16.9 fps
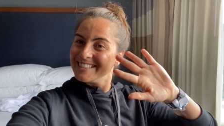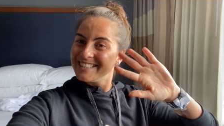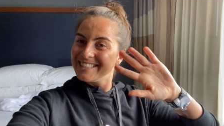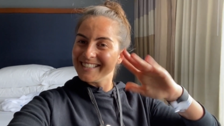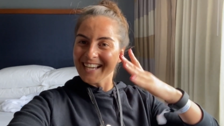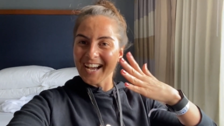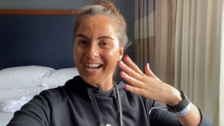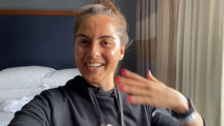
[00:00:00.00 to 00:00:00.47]

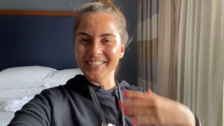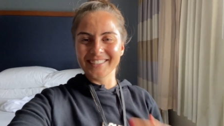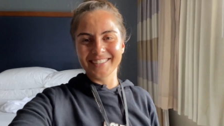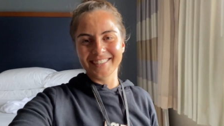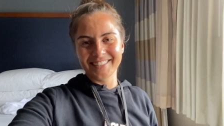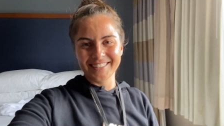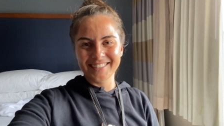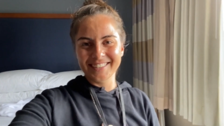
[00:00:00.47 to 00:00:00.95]
Ciao.
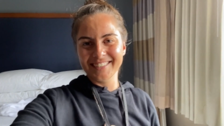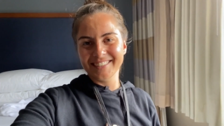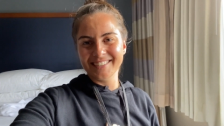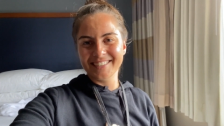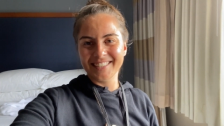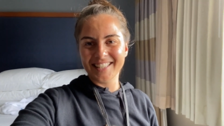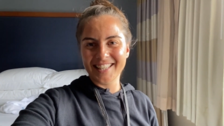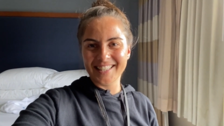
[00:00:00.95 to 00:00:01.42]

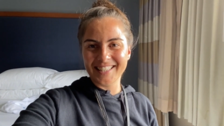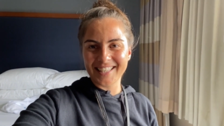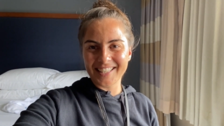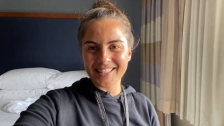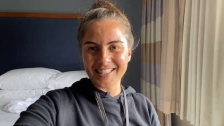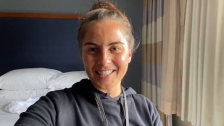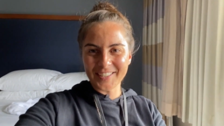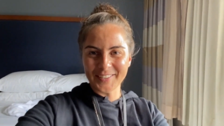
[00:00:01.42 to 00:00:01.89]
See
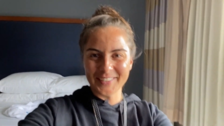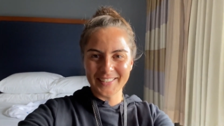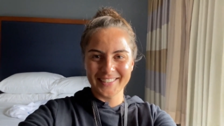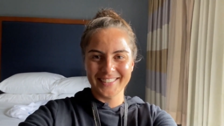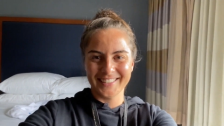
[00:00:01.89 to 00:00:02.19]
you soon.